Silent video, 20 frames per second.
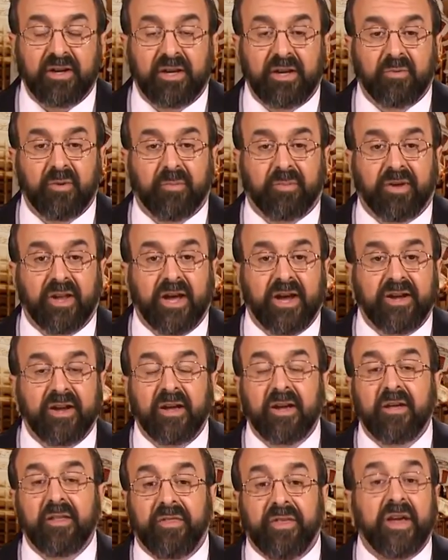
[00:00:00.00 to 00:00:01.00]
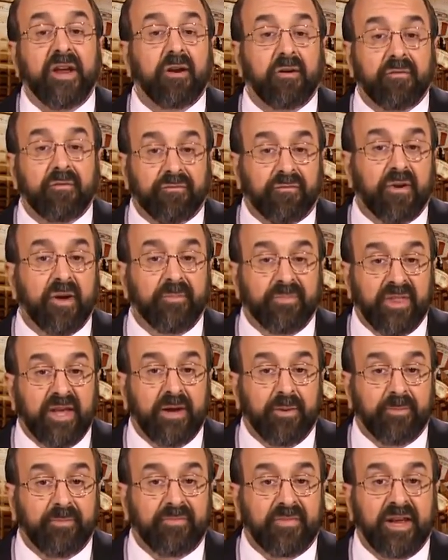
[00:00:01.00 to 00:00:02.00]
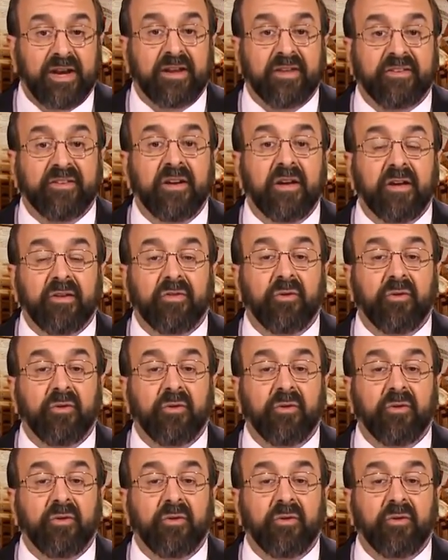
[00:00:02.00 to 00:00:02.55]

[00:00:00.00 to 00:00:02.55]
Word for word: He replied, "They are from them," that is,